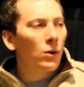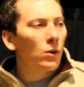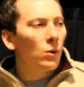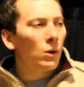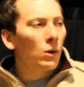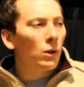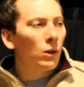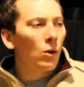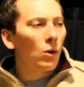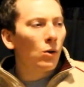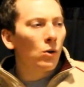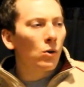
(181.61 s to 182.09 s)
to
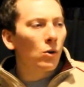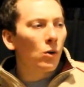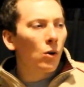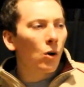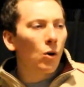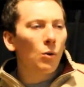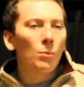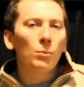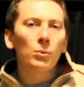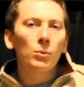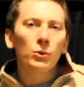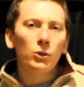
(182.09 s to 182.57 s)
a local
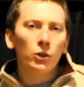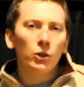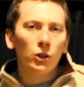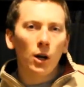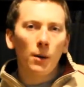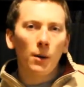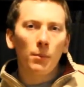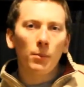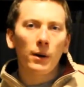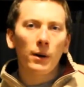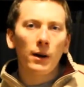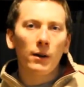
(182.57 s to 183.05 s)
homebrew
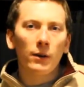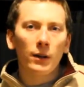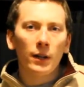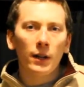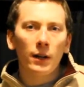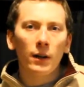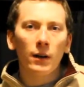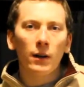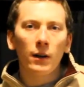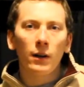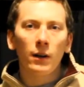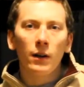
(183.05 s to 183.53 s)
shop around
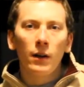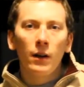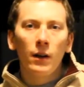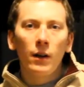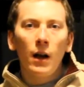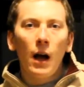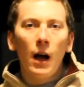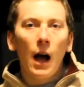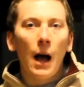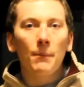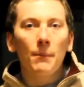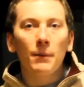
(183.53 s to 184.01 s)
here,
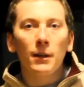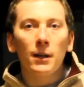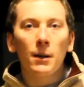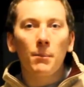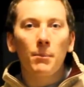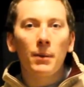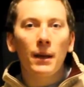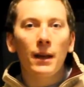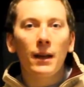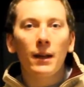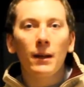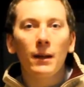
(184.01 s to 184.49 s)
I'm going
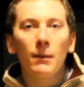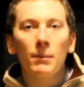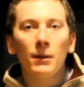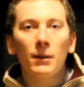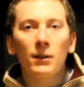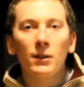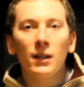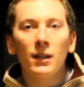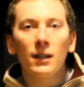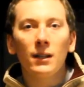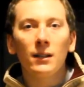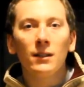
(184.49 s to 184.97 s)
to pay
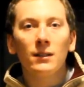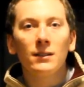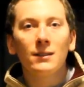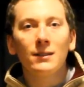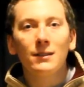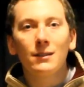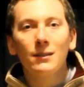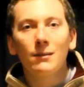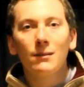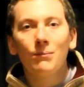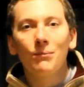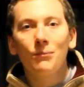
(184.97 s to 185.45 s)
between
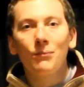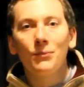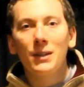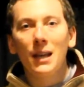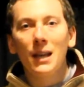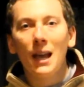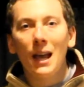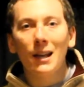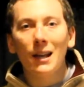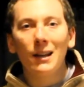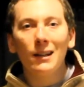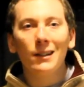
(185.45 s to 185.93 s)

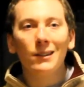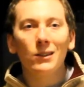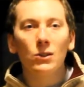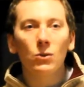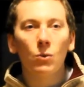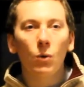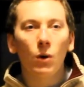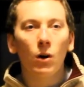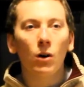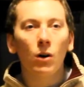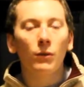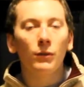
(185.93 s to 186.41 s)
$10 and
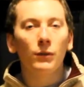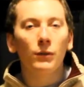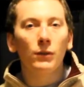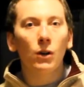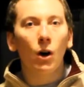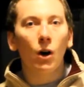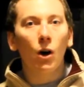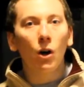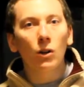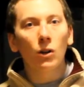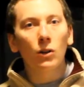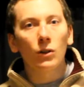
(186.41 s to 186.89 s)

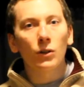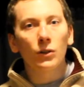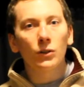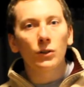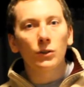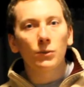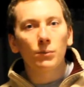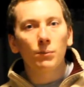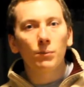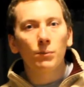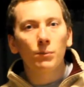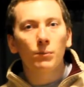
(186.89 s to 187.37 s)

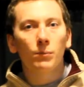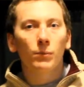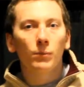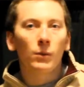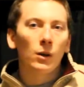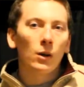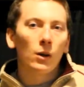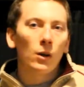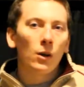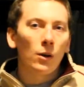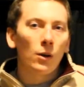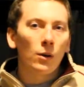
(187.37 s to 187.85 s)
$12,
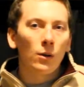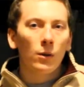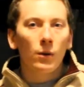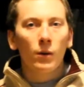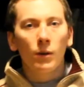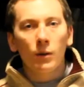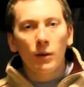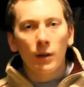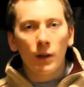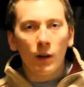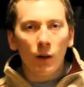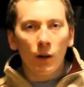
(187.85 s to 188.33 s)

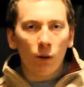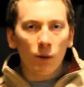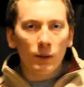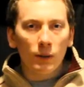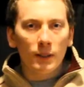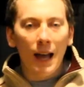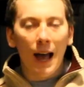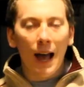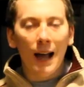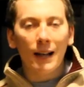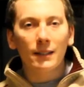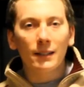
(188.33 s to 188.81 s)

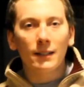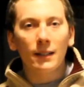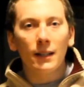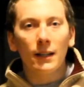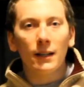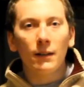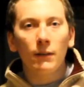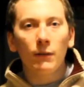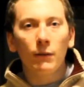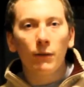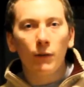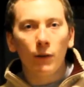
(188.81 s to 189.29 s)
tax
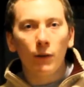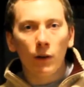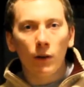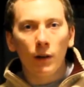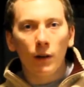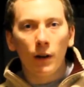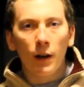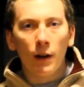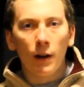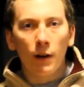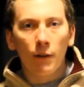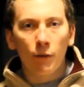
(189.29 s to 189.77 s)
in for
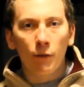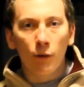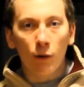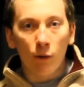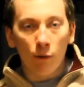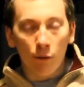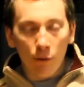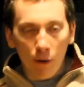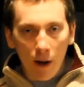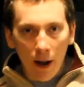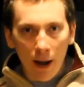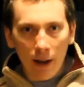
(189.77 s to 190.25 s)

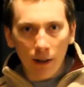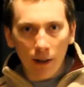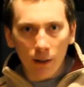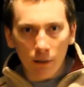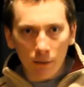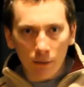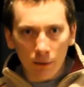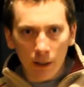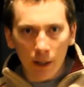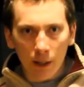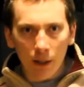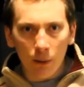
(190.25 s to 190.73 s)
a vial
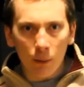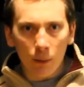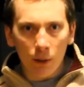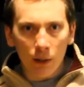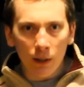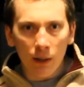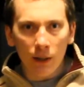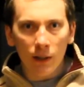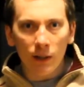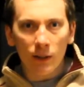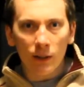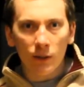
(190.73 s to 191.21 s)
of
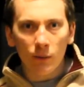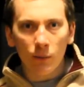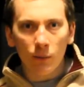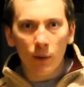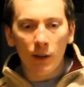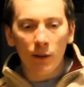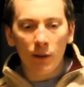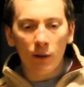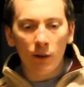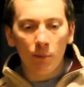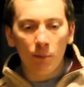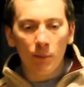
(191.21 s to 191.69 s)
liquid yeast,
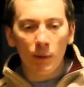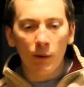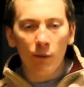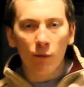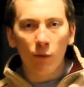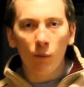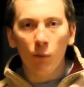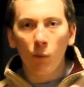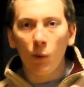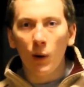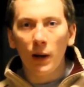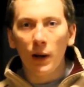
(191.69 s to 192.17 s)
whether it be
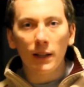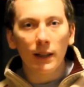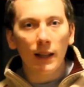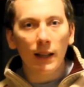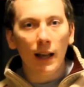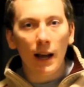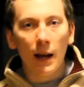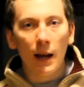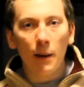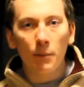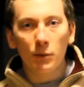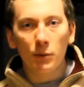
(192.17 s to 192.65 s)
from White
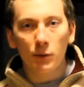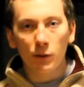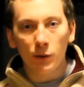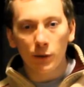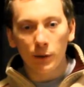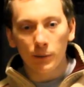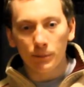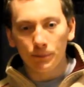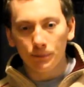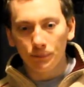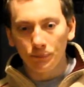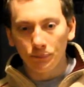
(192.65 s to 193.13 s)
Labs
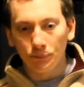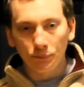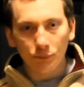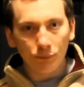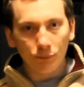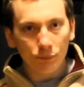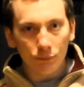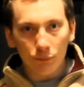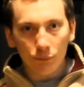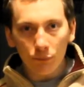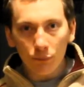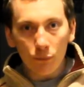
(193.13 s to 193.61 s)

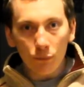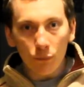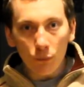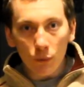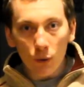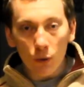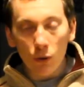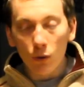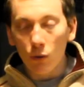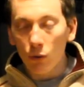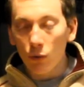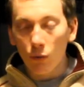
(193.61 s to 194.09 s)

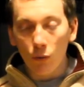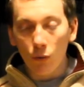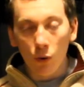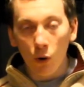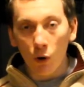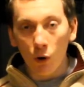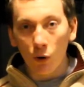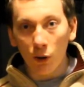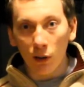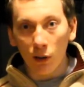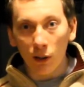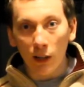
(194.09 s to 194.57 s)

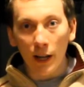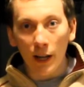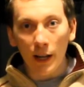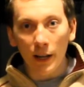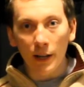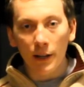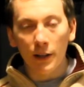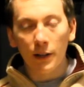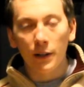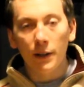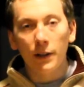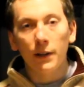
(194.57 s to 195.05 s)
or the like.